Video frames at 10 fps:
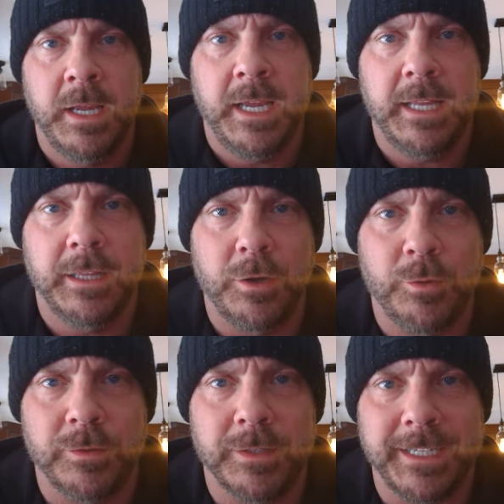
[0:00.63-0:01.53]
Hello,
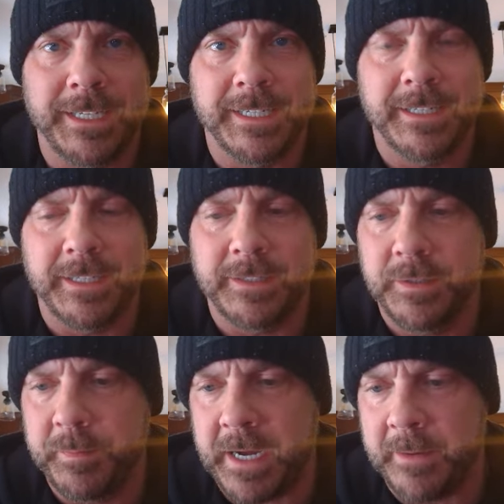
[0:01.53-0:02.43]
Linda. This is
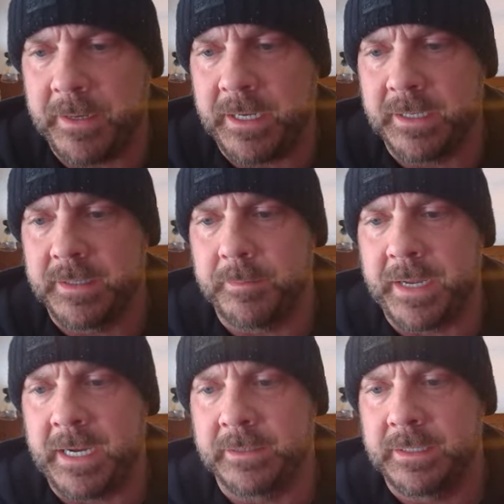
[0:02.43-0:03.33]
Bobby. It's
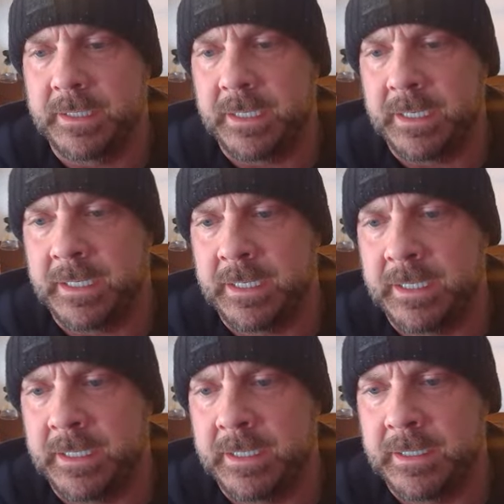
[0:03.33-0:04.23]
about
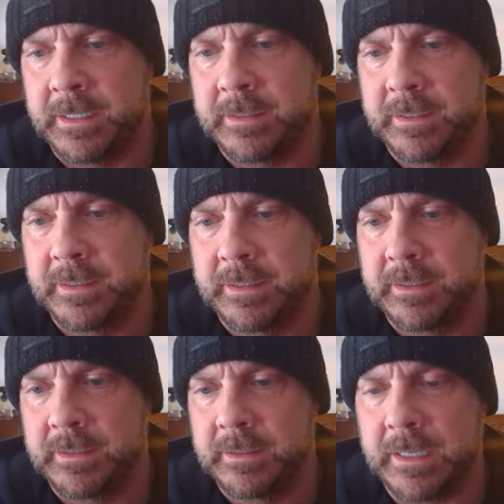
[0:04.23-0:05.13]

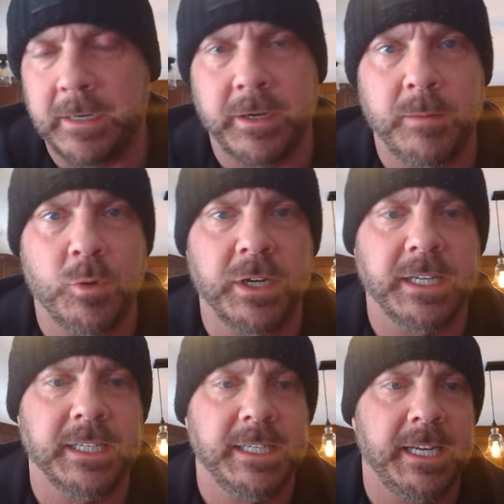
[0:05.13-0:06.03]
Saturday morning
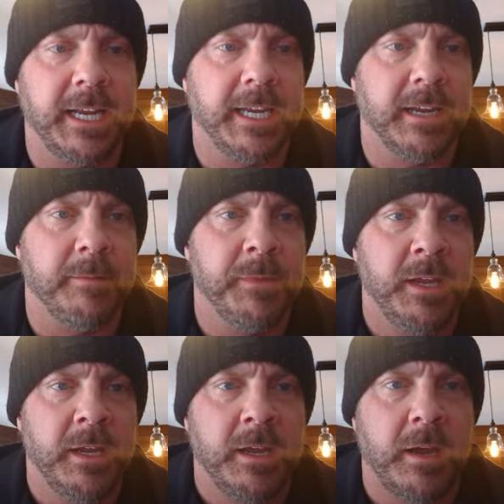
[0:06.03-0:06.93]
at 10 a.m.
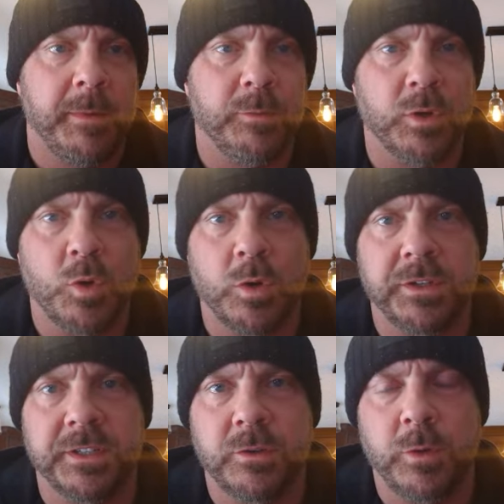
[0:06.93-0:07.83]
I'm going to record
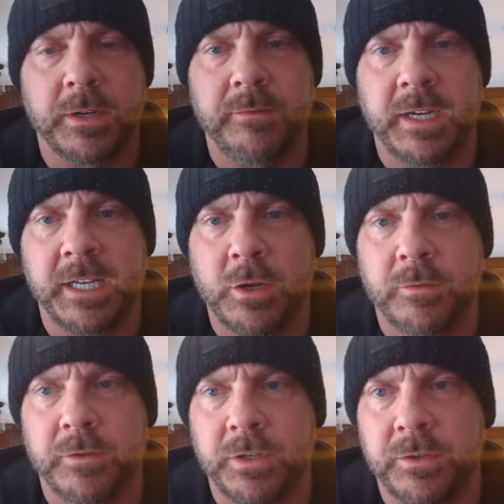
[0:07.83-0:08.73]
this quick video
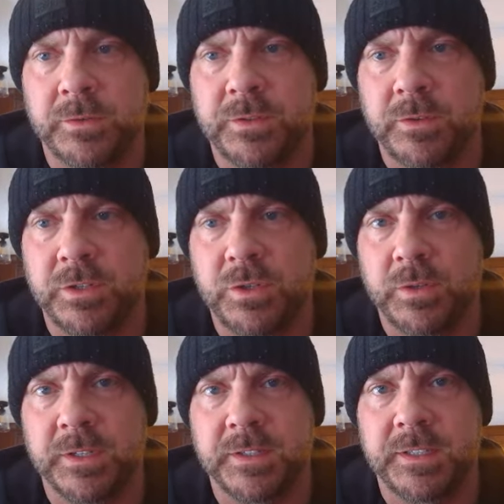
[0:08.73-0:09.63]
for you so that you
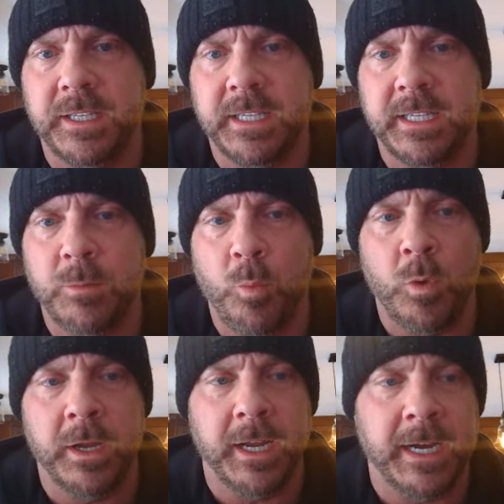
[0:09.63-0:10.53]
can see
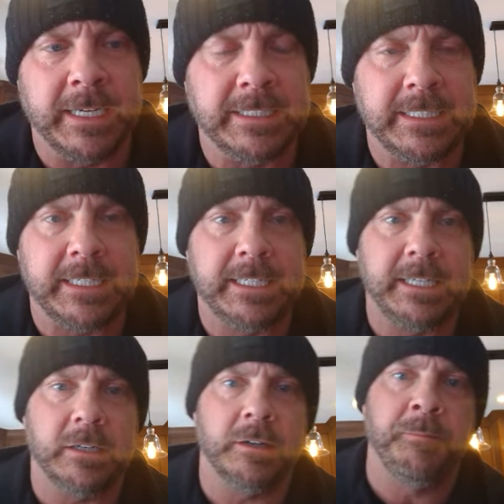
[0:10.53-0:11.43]
what I did
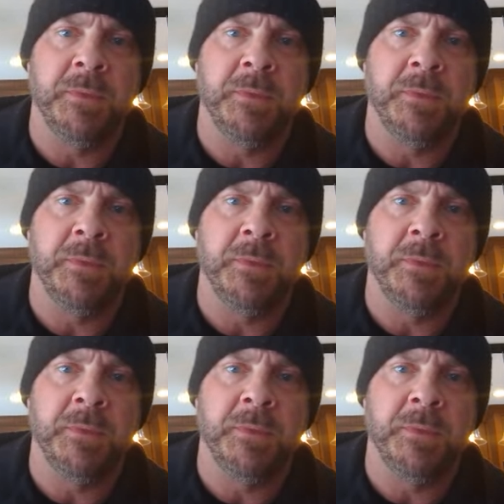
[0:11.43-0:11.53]
here.